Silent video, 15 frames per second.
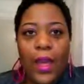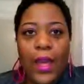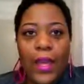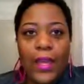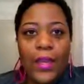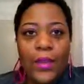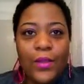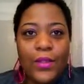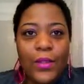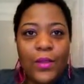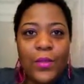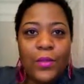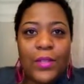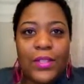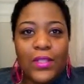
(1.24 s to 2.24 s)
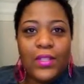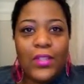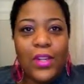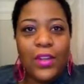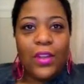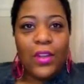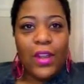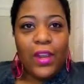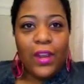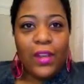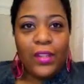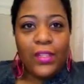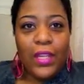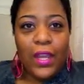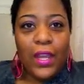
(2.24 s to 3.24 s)
Hey YouTube, this is your girl
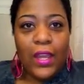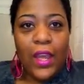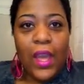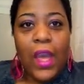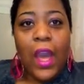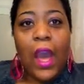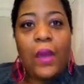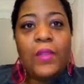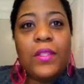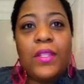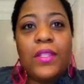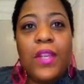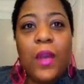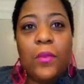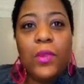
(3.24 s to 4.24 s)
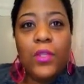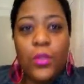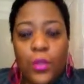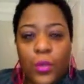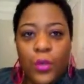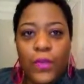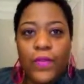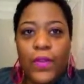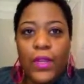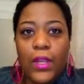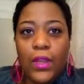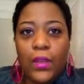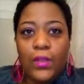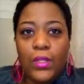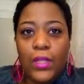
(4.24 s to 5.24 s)
Erica J. I was just coming to do a quick
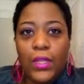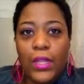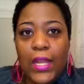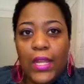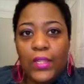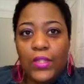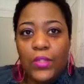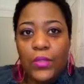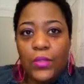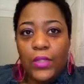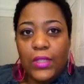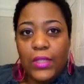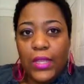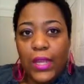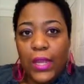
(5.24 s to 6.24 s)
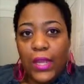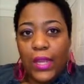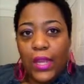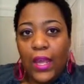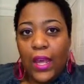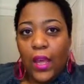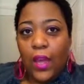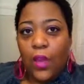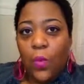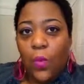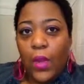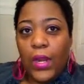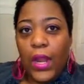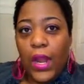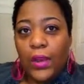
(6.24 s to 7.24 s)
video to let you see
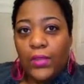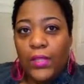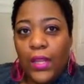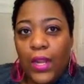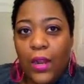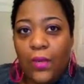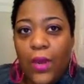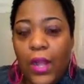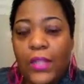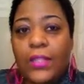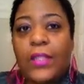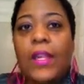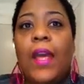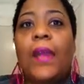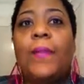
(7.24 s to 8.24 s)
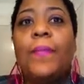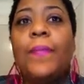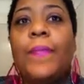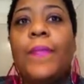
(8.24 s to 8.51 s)
what hairstyle I rock today.